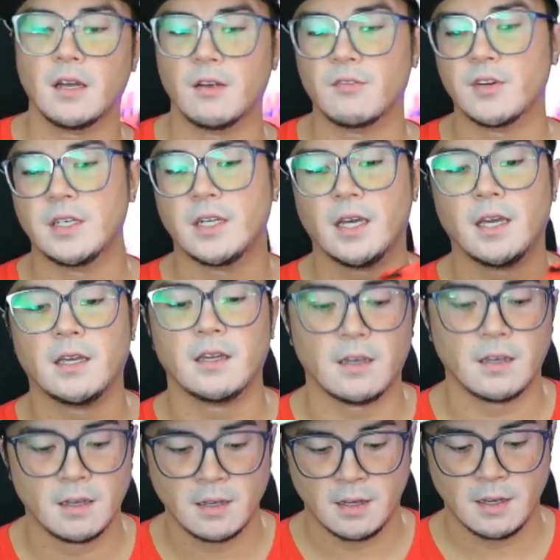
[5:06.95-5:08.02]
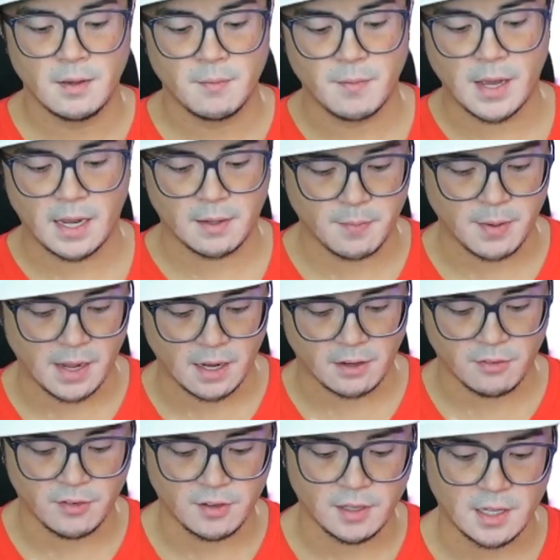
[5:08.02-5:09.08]
everyday backpack
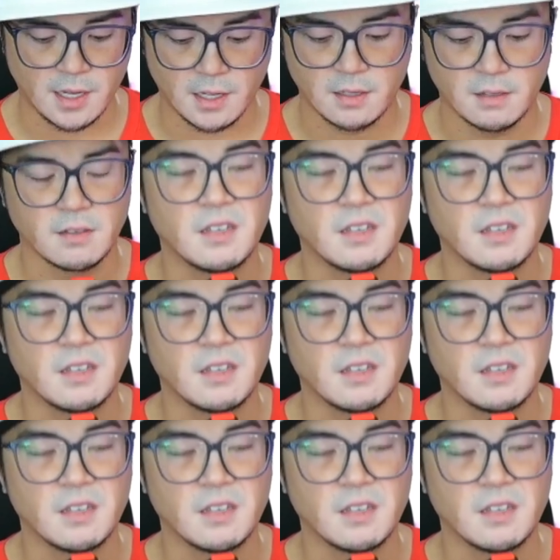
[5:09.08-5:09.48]
for like,